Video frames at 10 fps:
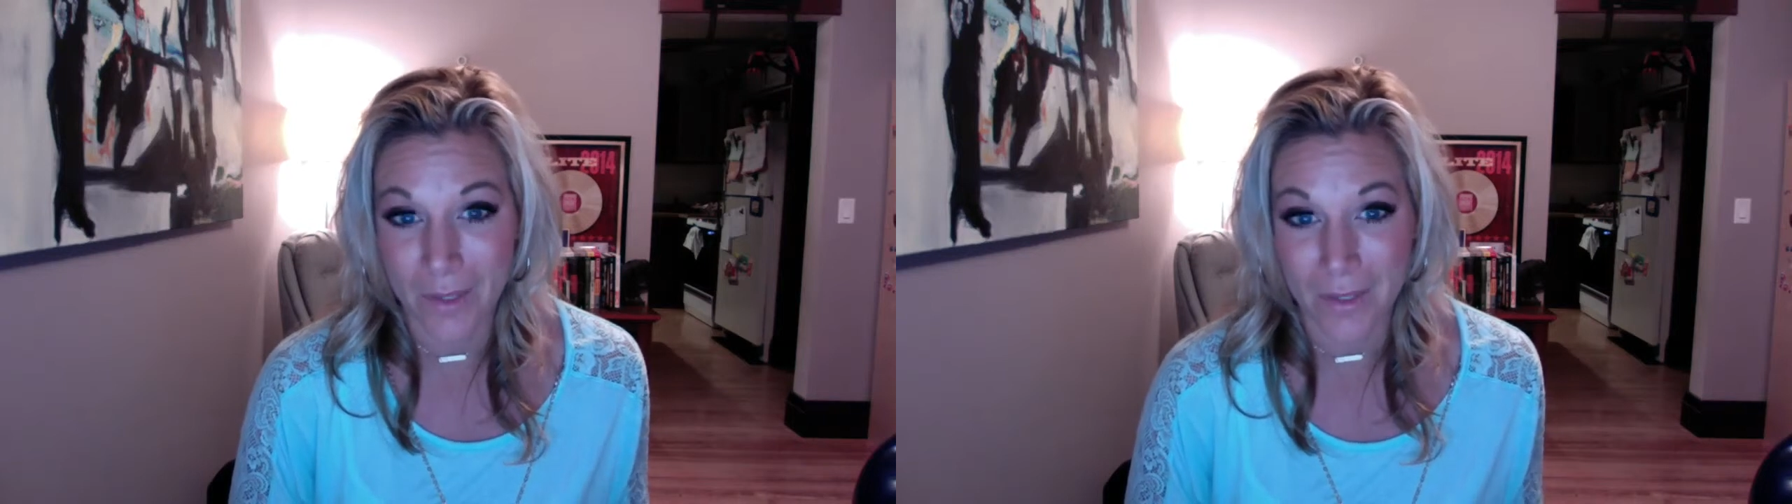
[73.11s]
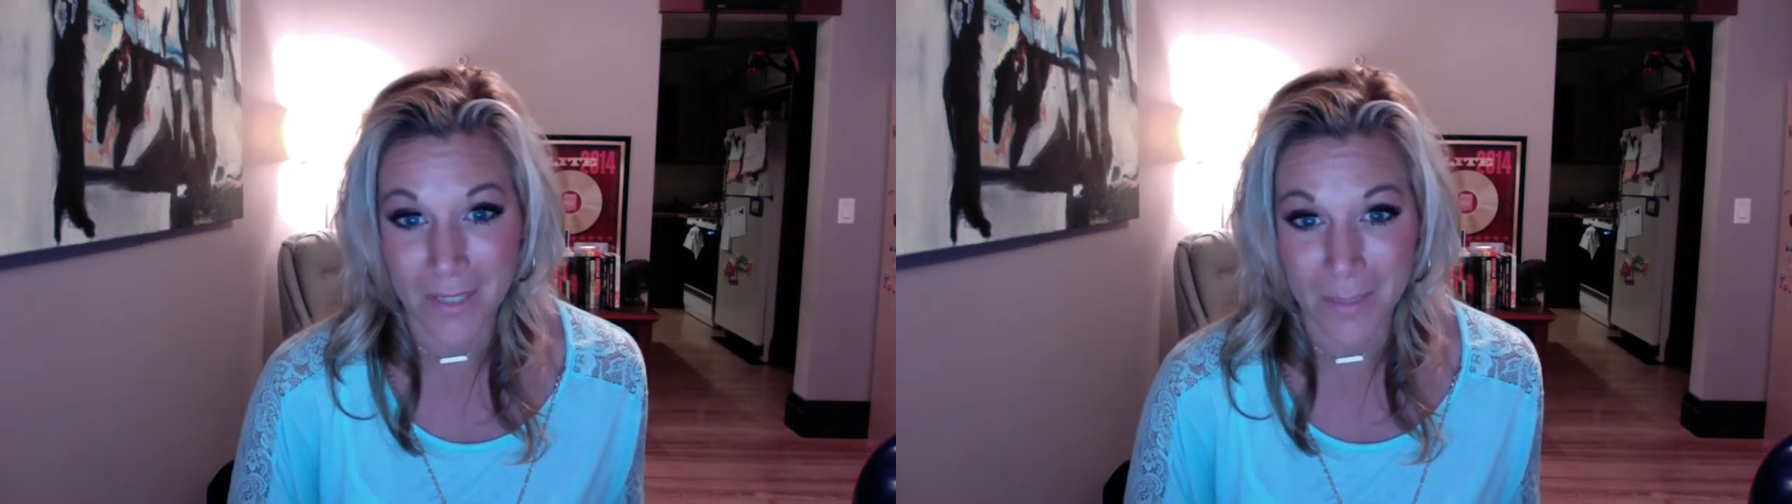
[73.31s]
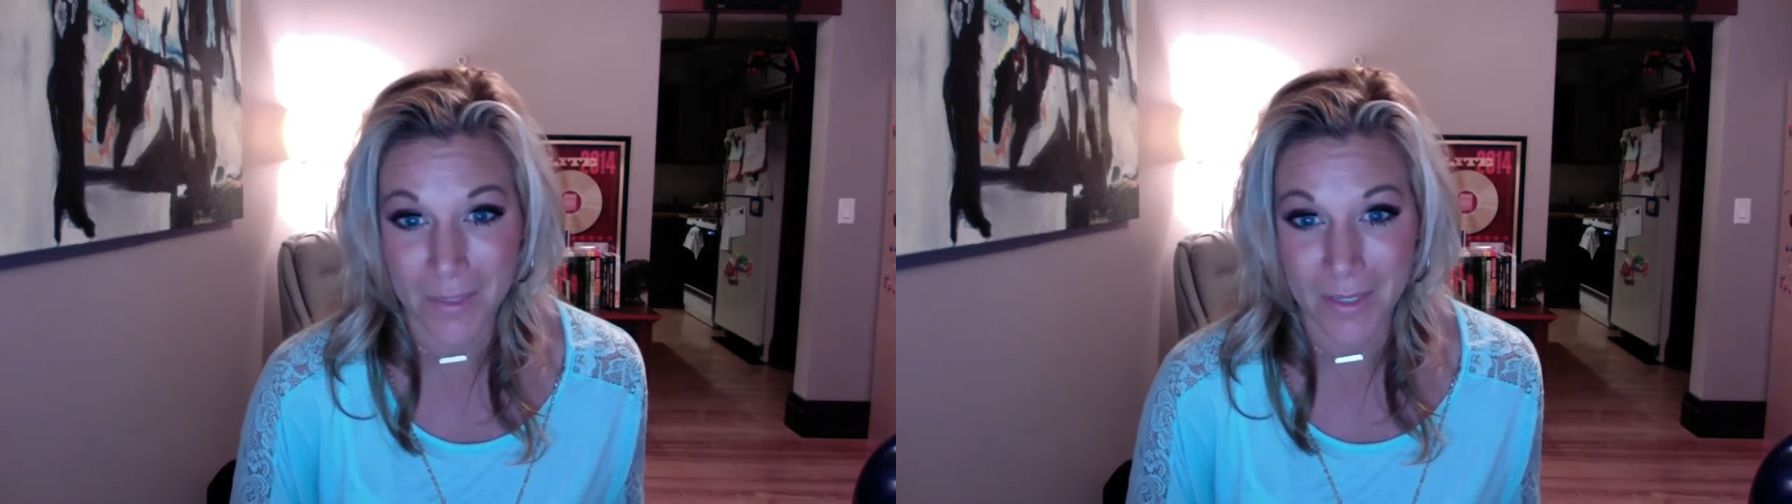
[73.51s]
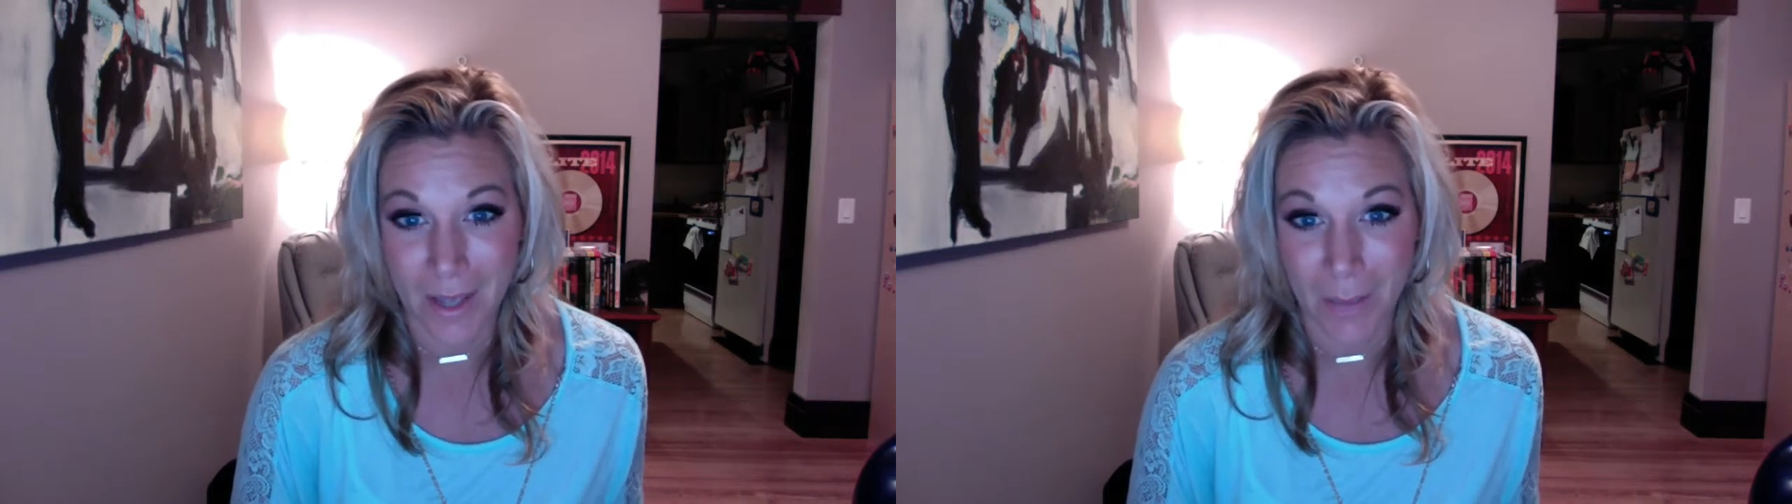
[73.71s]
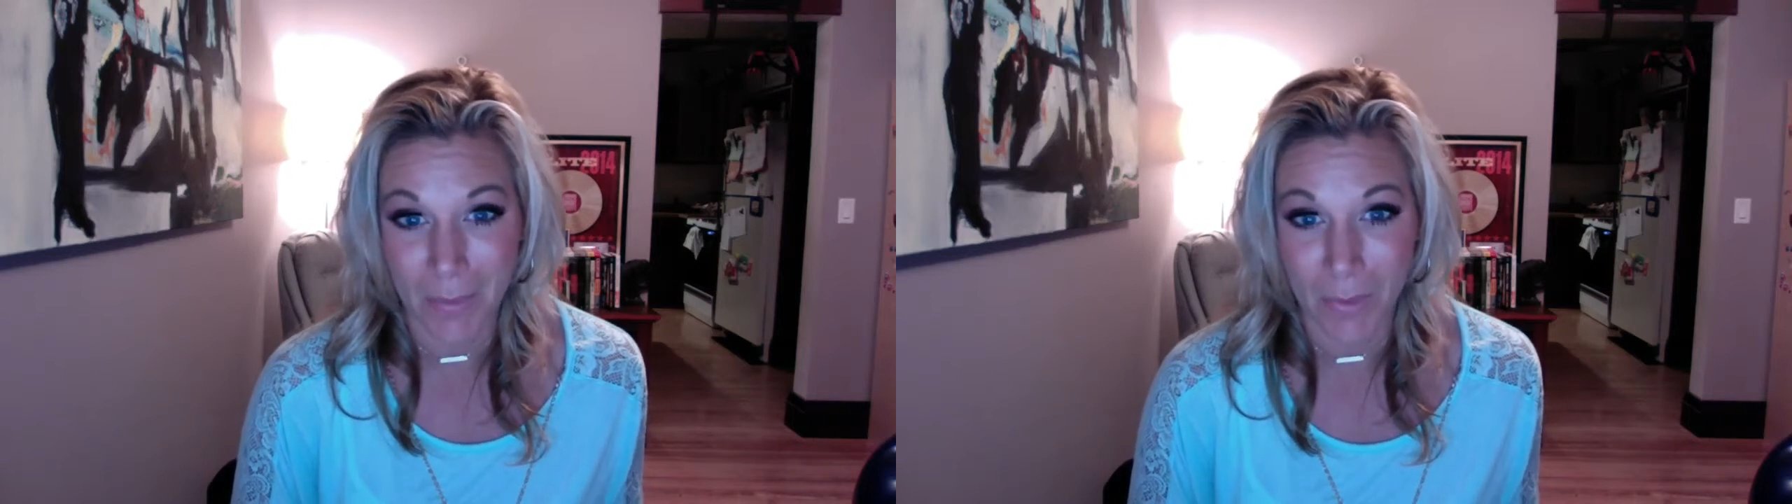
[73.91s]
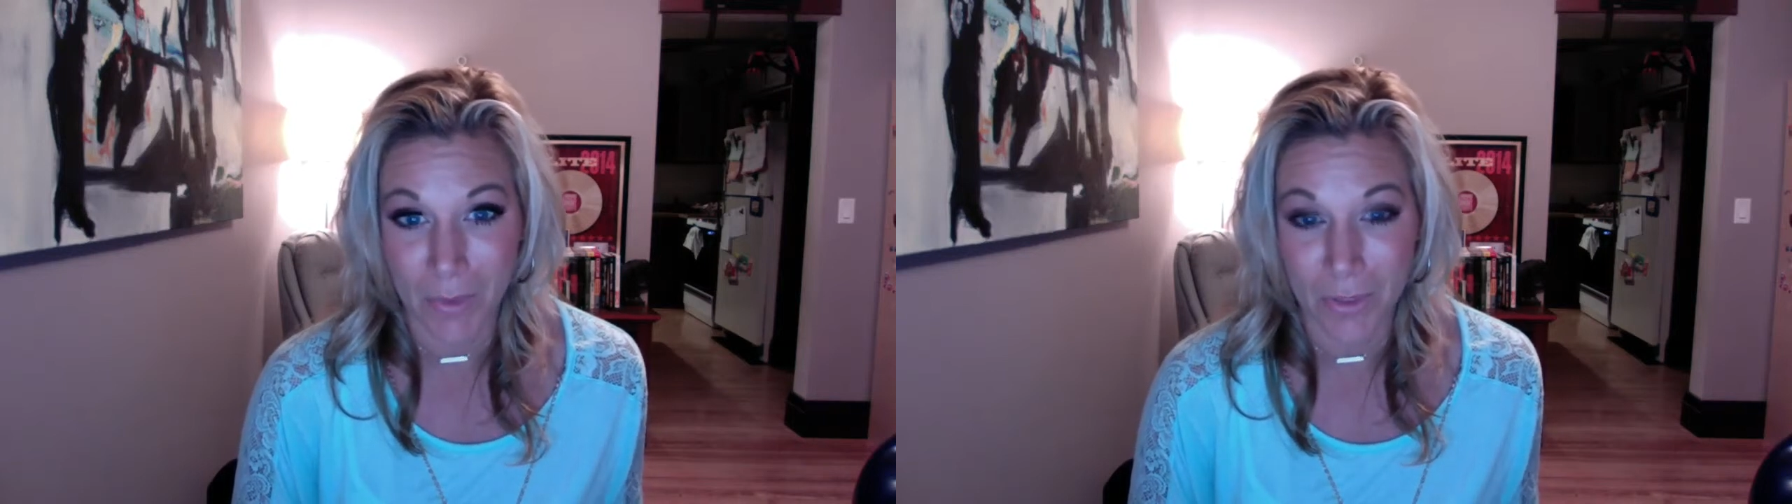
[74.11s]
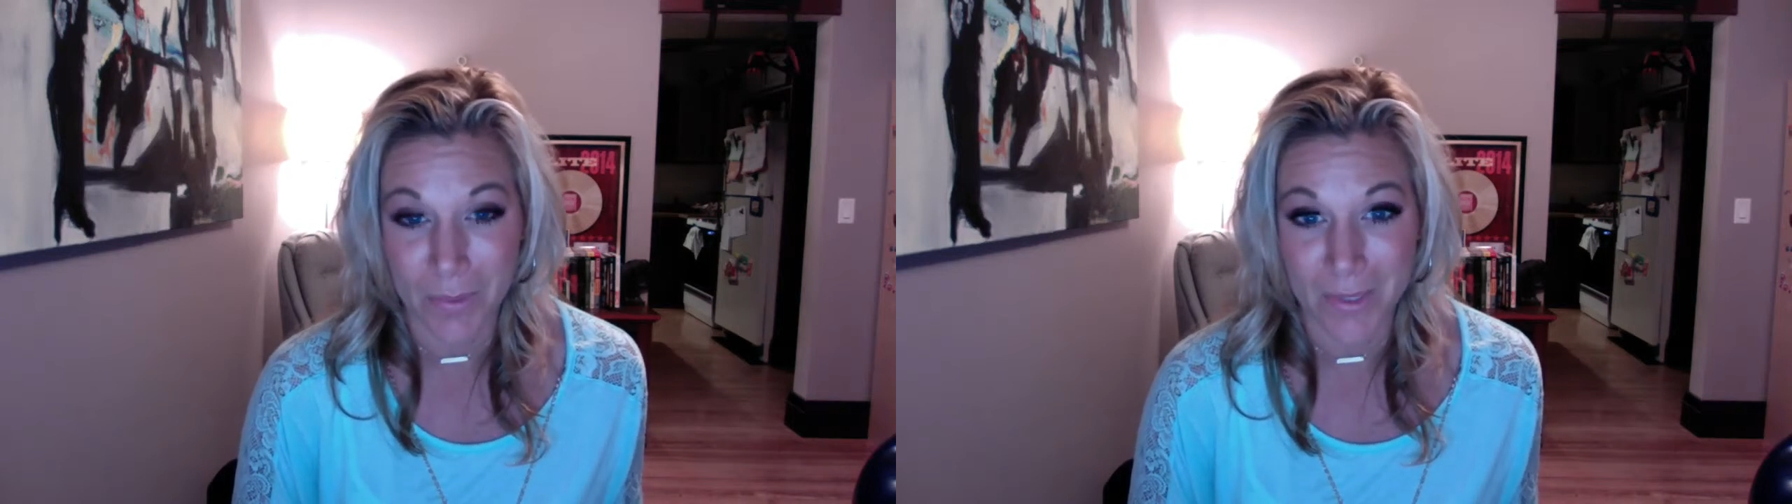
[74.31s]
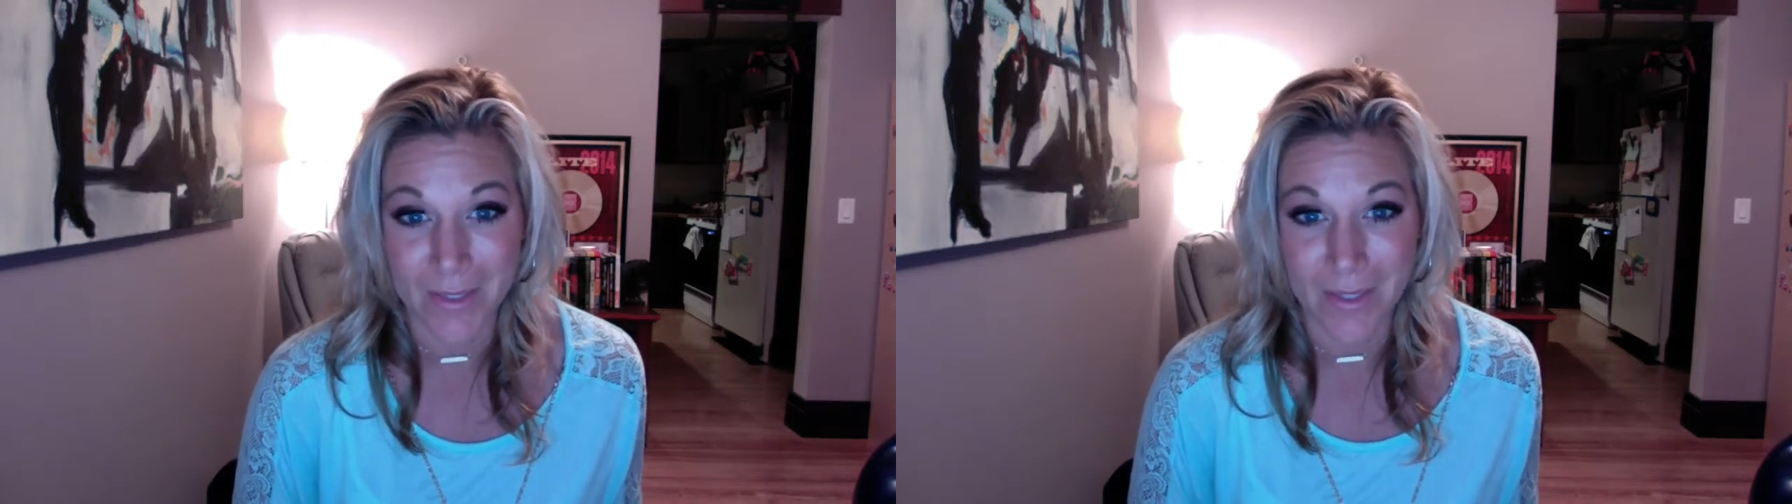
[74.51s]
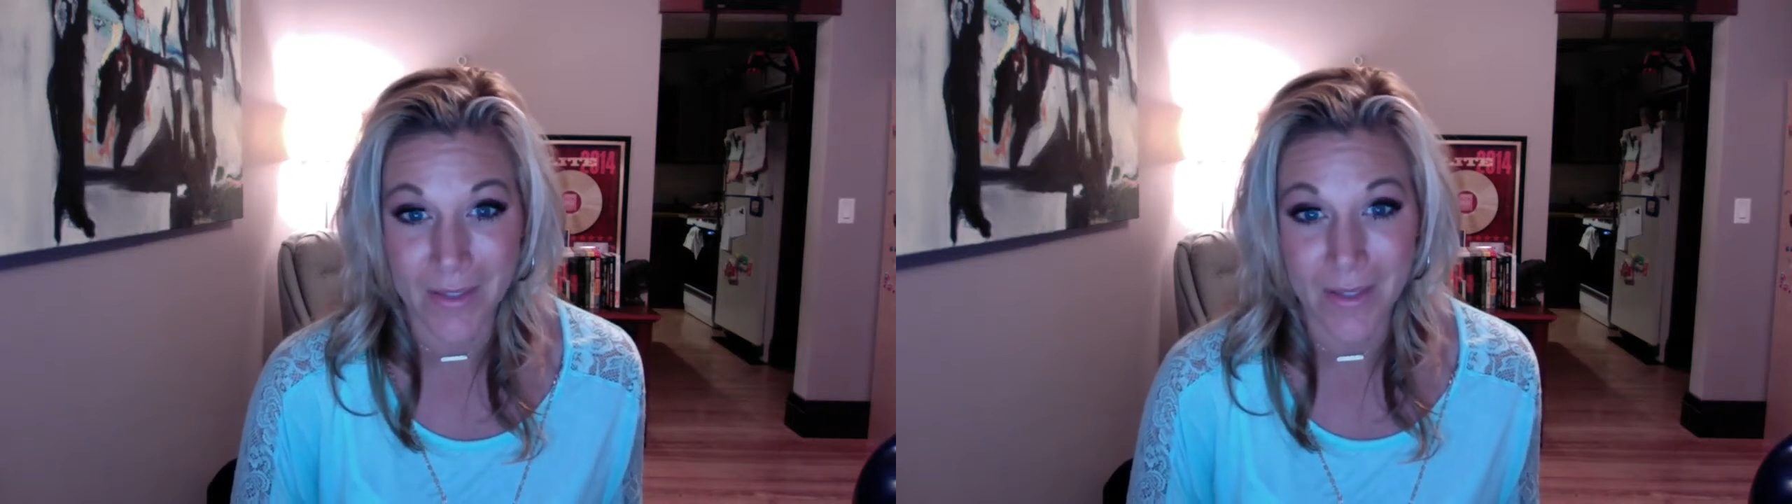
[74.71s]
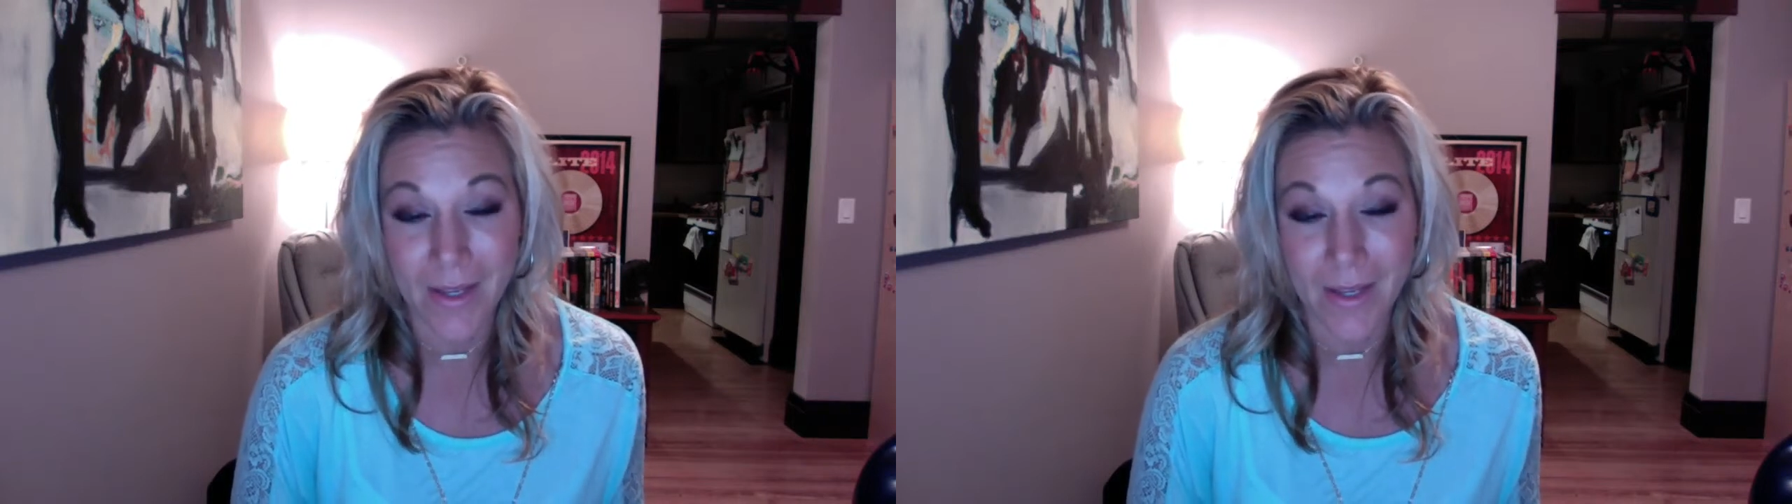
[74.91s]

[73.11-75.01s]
a tip to help them with their business.